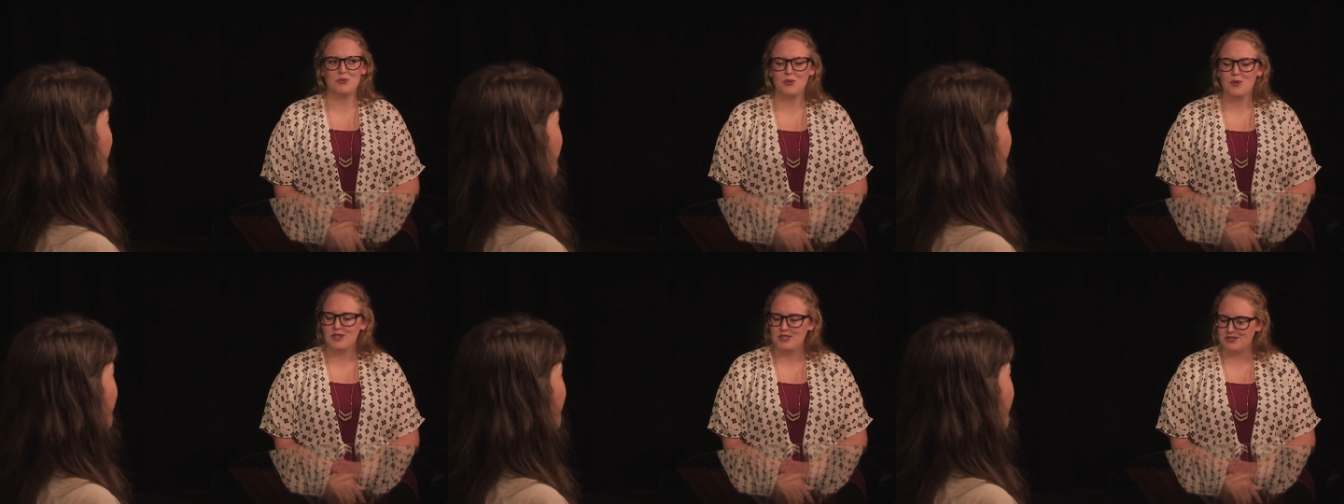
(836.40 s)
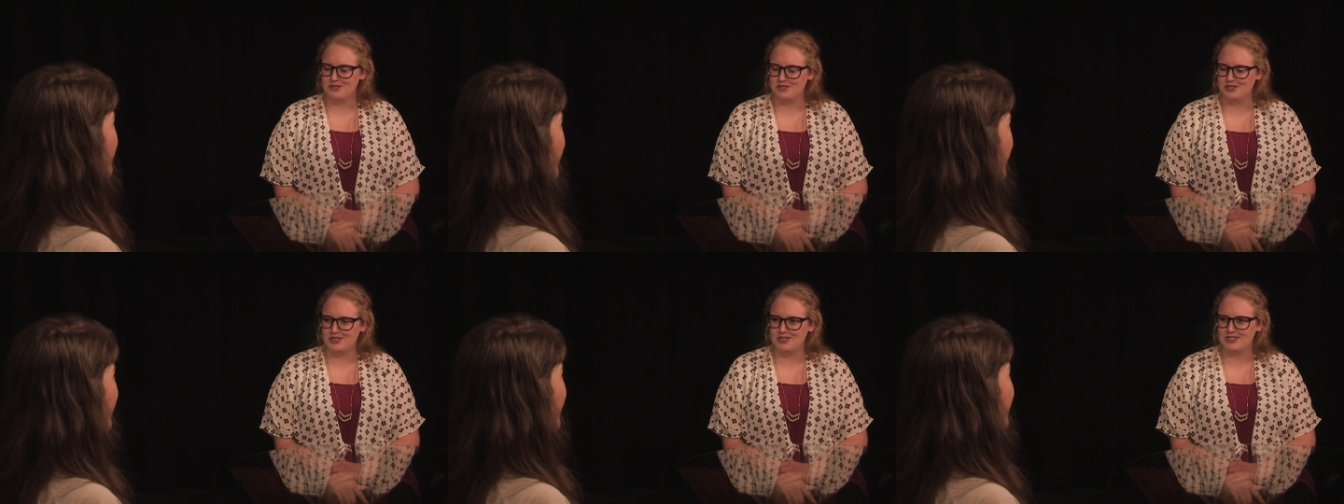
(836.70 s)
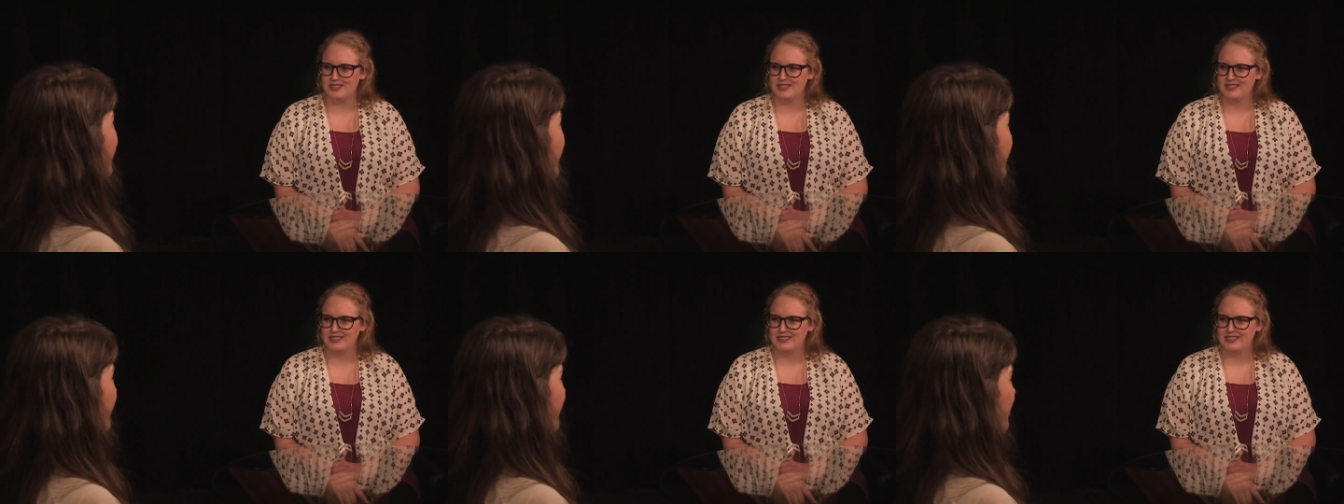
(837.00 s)

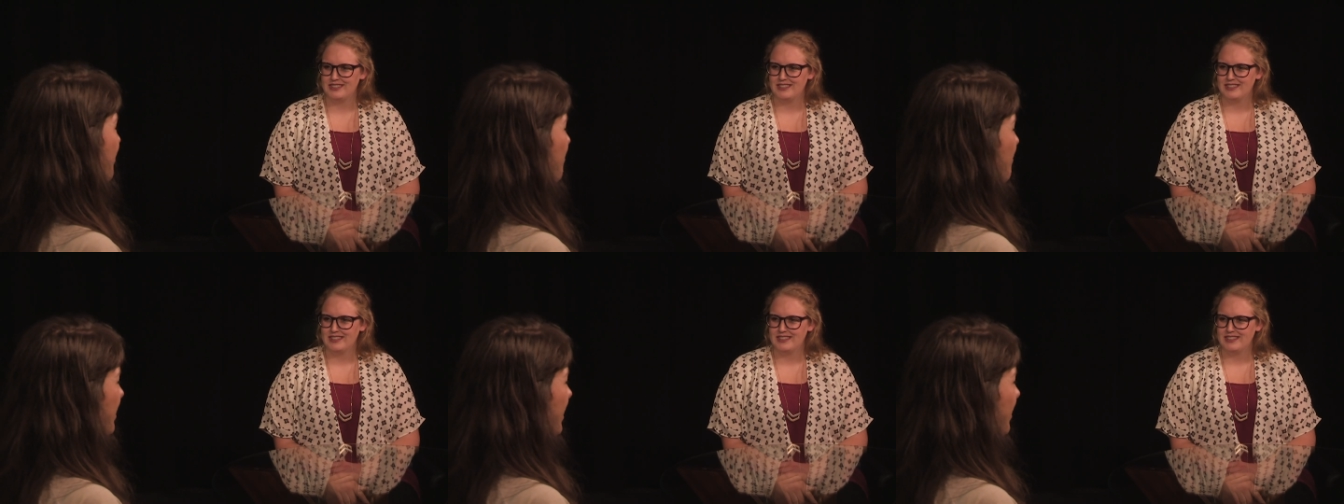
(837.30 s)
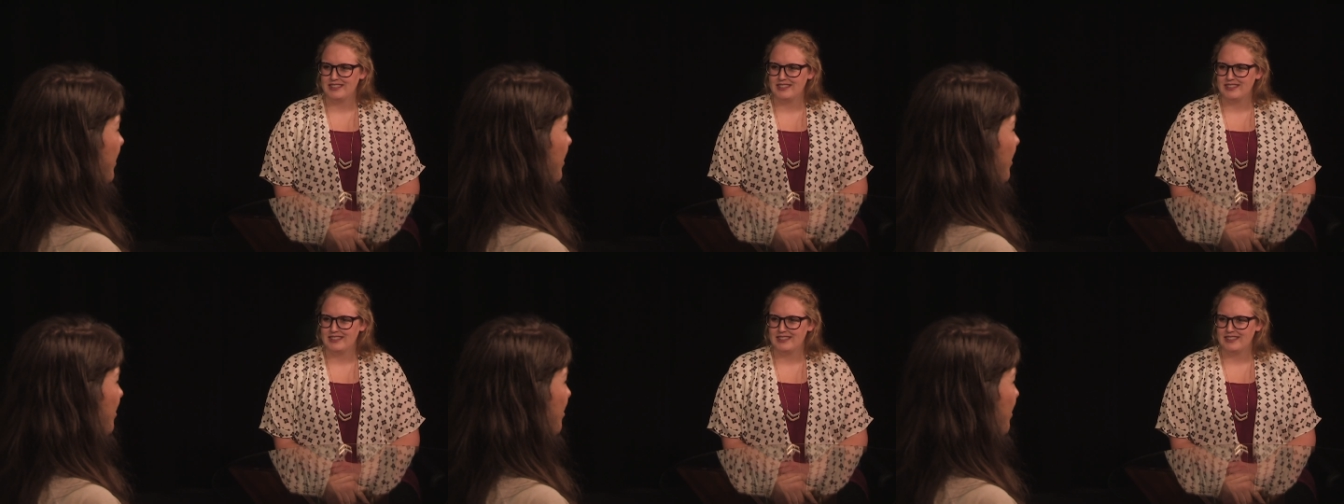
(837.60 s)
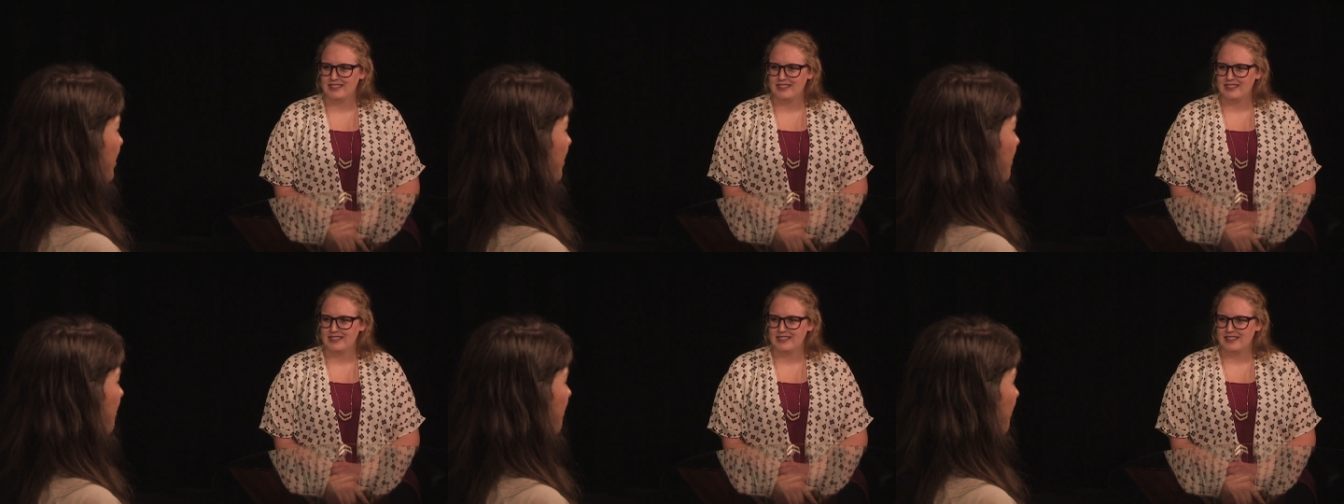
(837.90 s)
wonderful. Yeah, it'll be a good
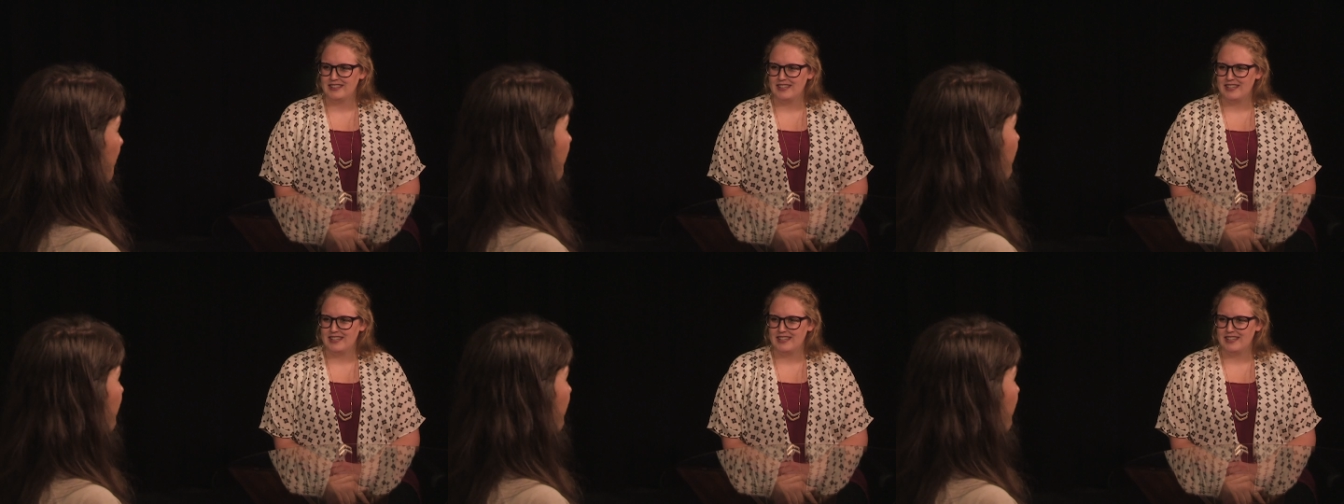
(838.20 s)
trip.